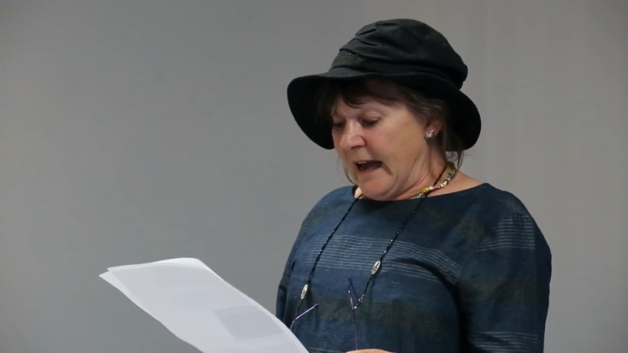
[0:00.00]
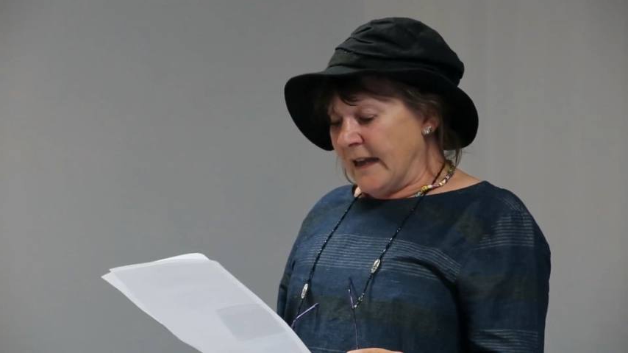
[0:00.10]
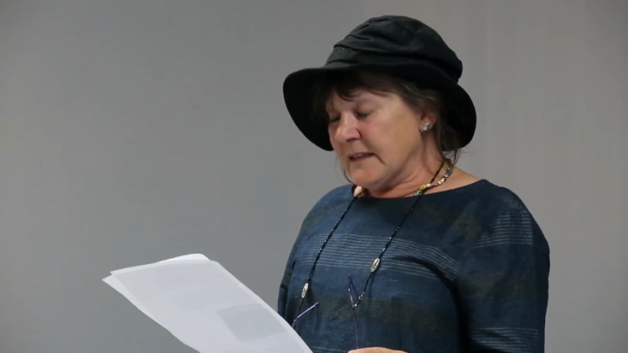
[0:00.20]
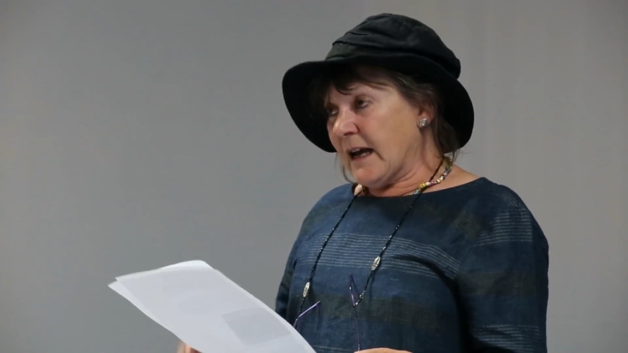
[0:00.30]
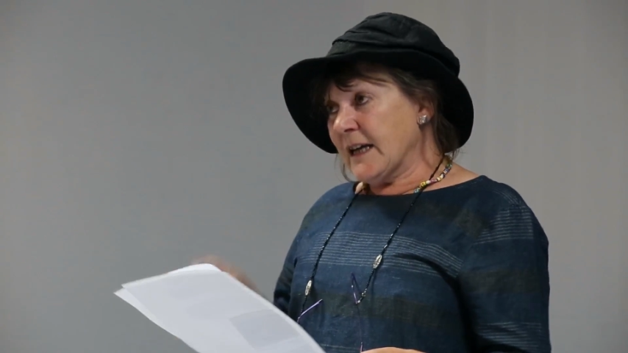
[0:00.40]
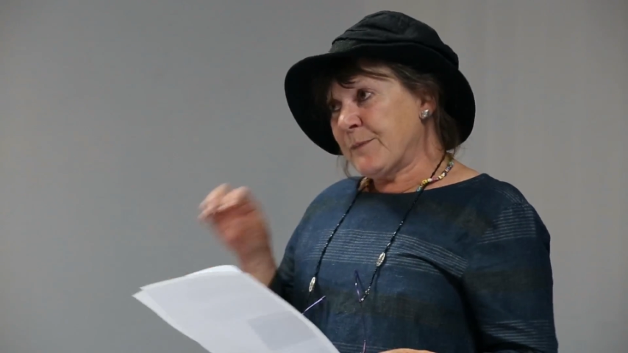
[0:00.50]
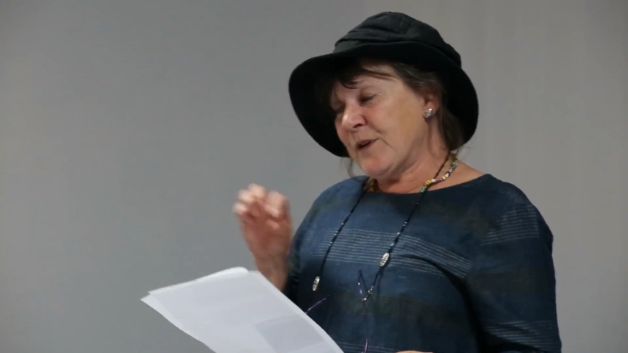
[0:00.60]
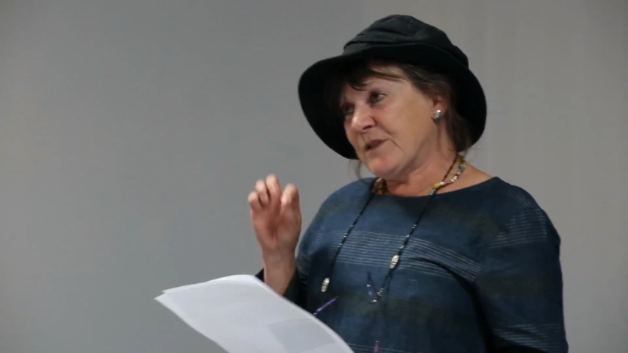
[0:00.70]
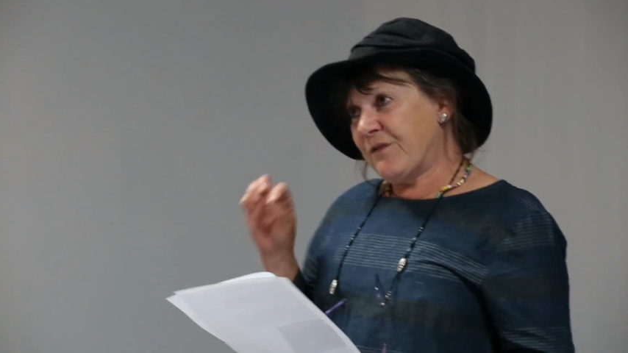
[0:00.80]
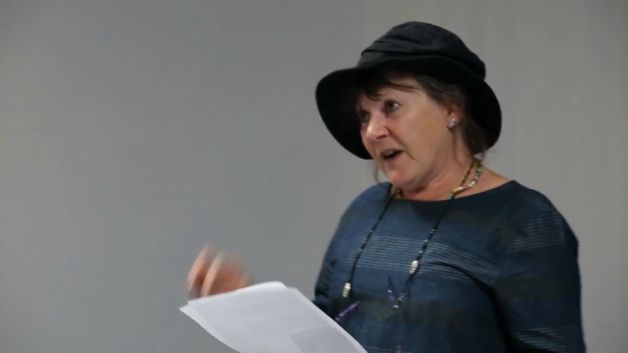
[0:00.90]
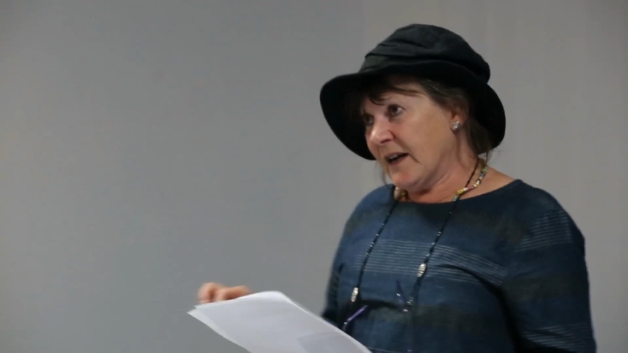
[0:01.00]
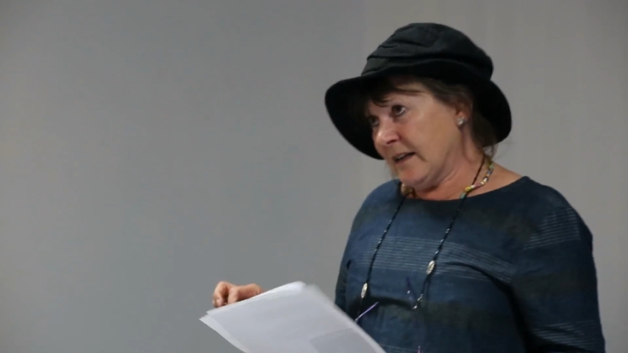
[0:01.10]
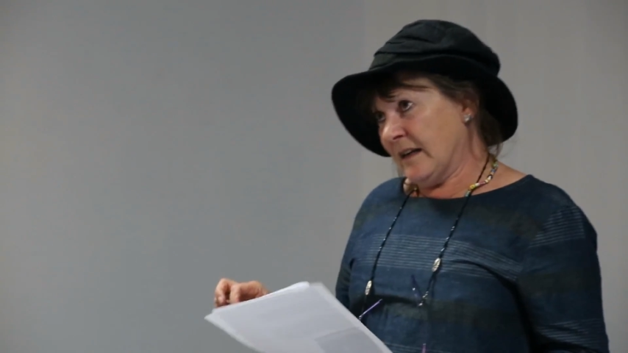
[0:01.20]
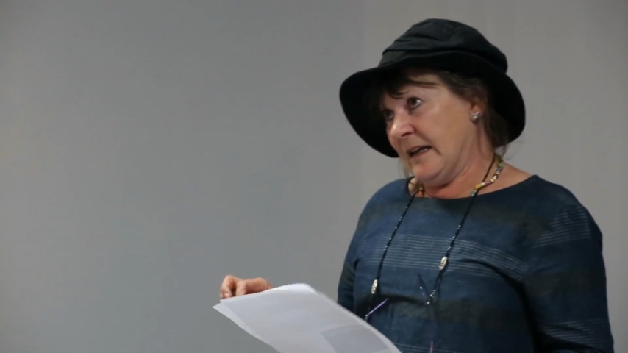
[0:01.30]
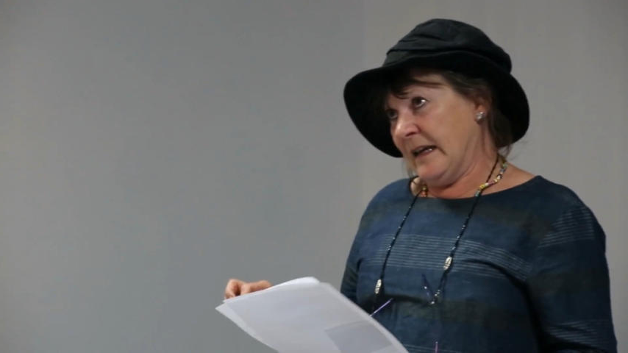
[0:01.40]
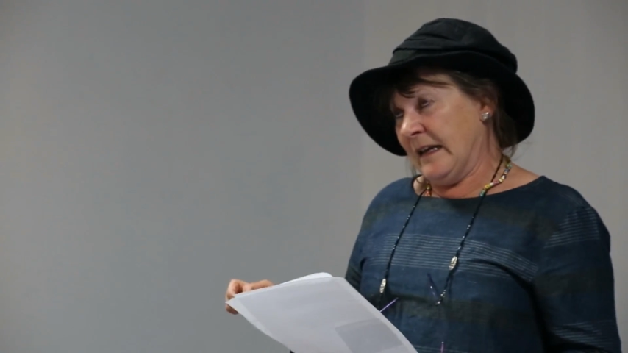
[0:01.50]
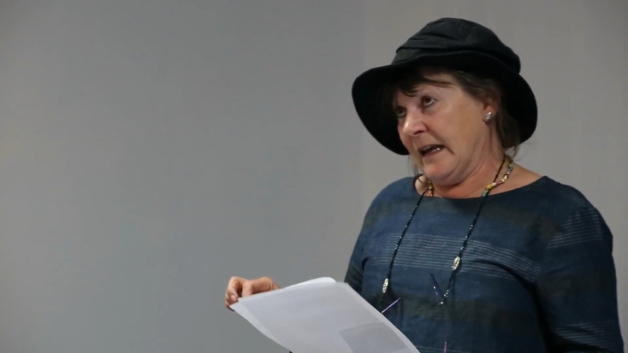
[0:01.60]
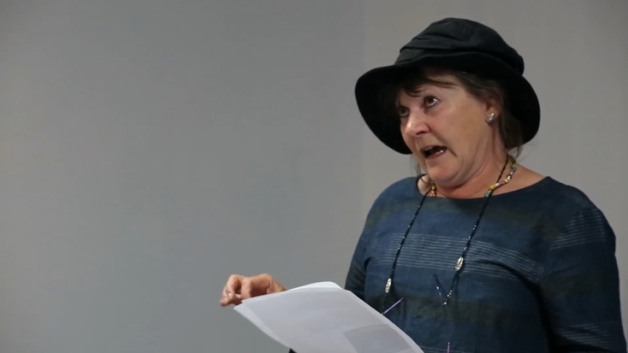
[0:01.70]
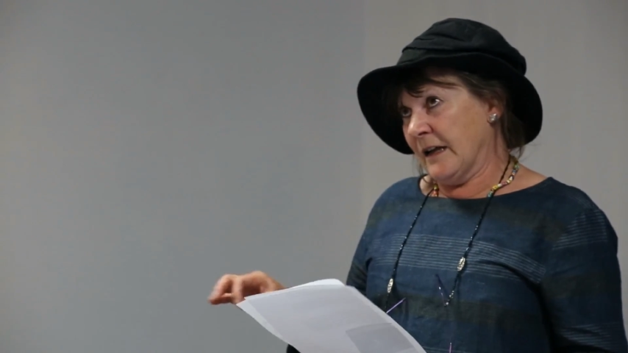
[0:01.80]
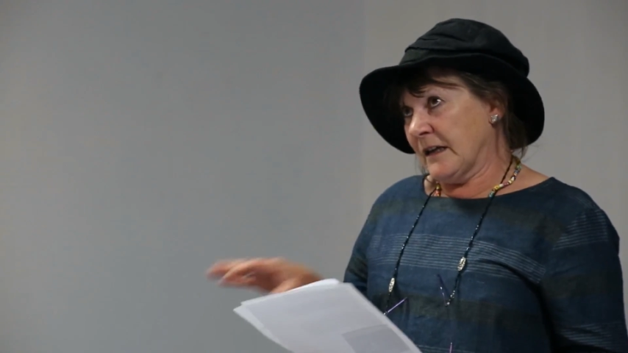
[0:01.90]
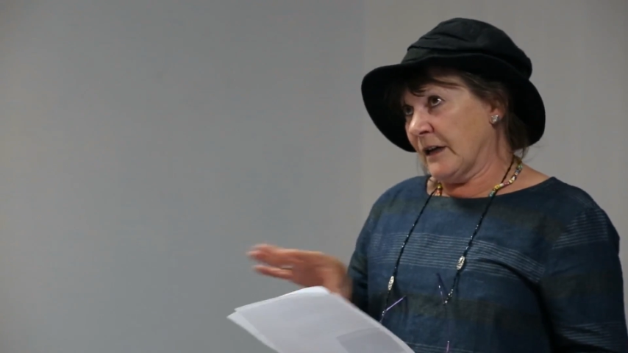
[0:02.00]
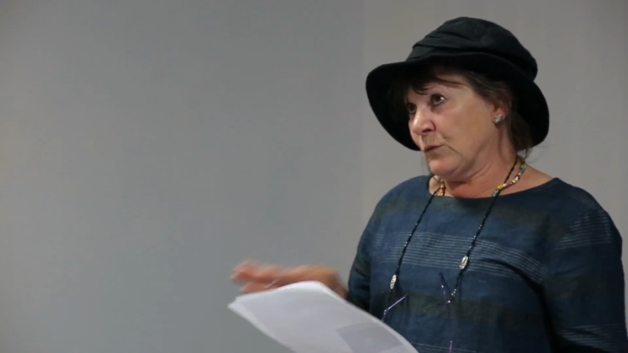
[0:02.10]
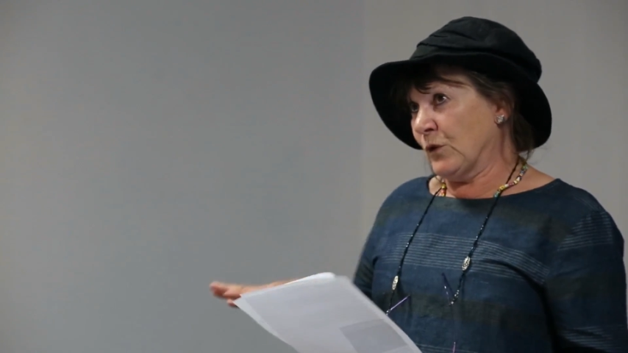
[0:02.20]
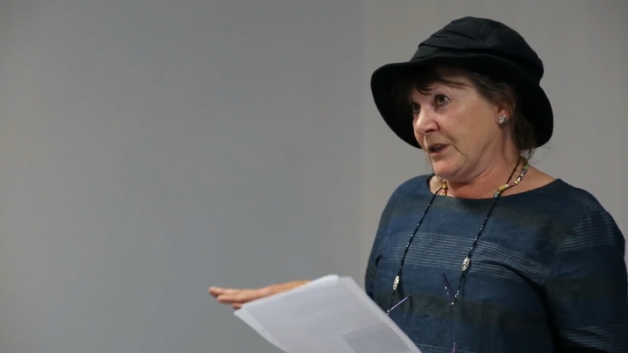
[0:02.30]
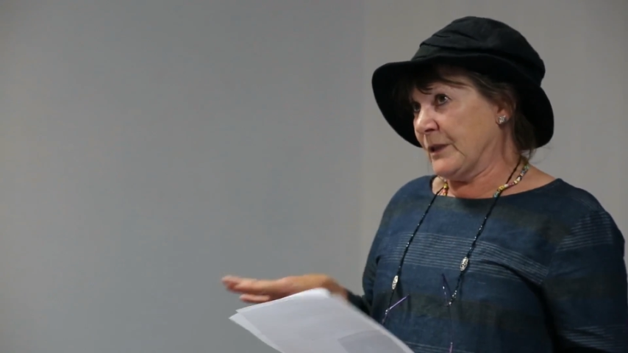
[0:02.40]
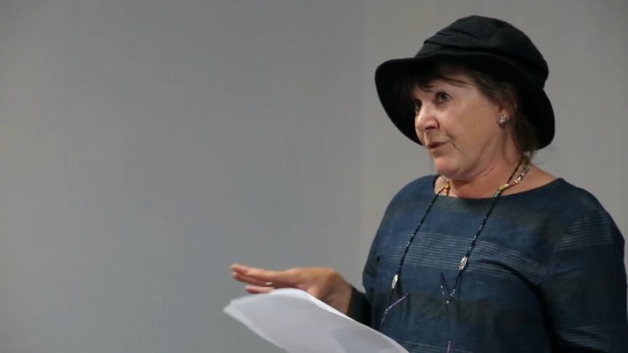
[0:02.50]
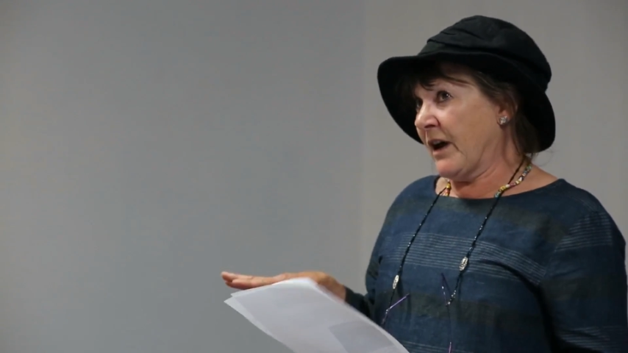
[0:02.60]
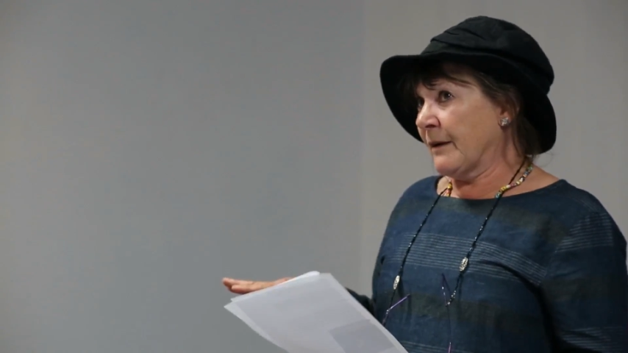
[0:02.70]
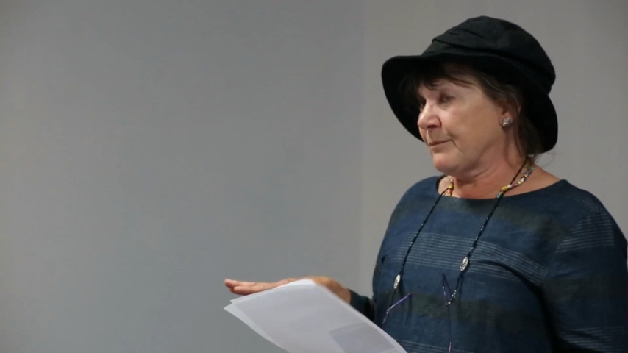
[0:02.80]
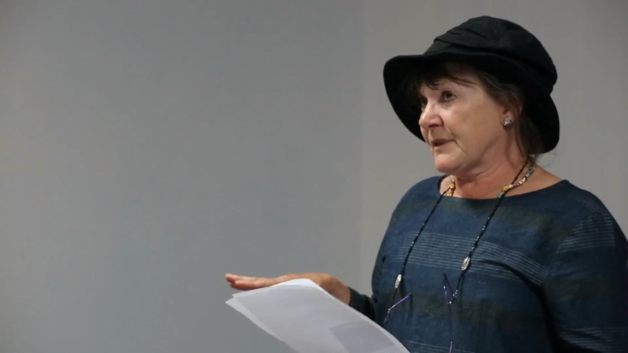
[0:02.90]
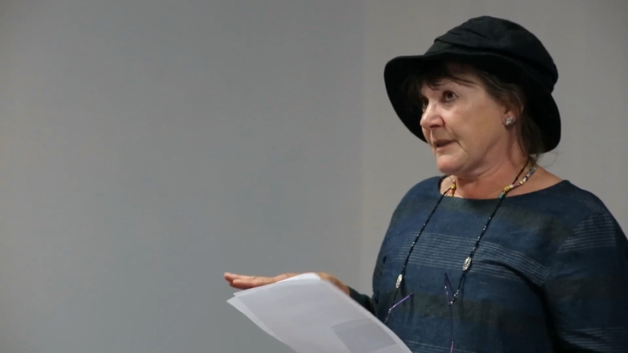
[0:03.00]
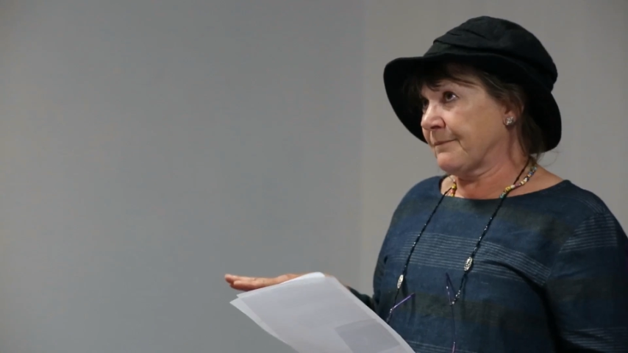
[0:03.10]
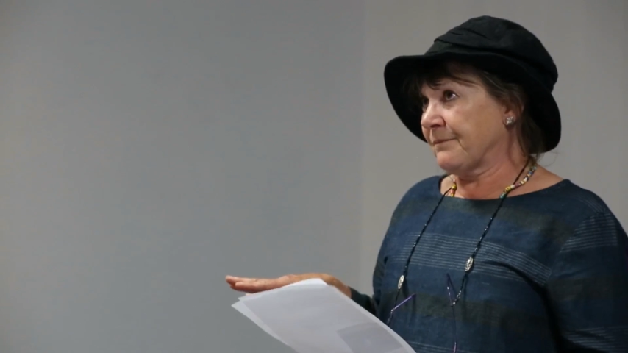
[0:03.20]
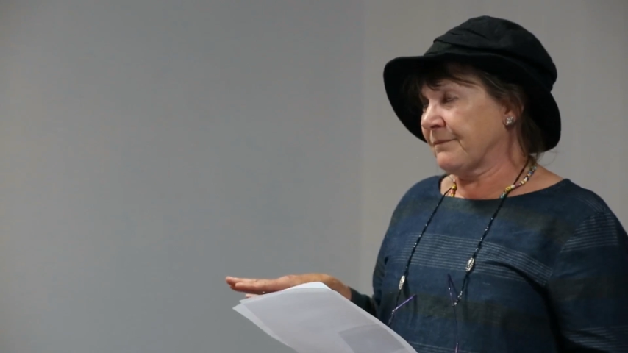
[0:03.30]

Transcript: And I suppose finally, and what is perhaps,